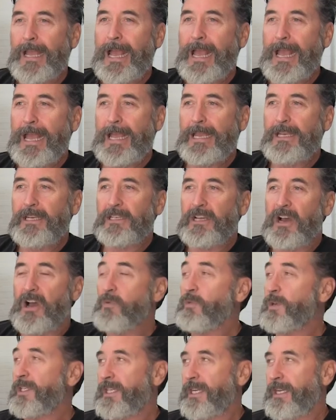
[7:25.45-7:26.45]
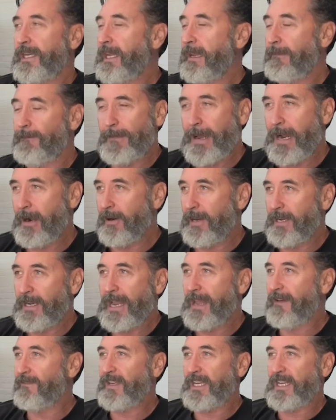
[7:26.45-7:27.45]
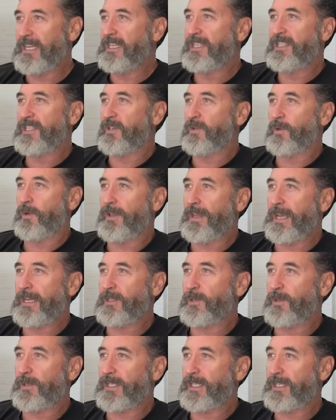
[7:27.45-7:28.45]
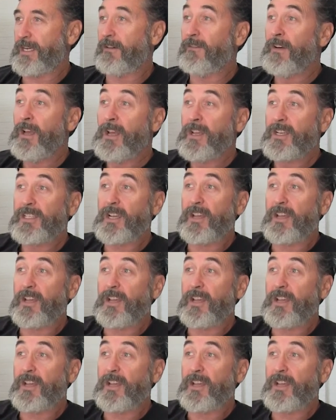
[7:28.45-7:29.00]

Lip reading: and I wasn't going to get married and have kids and all of that sort of stuff.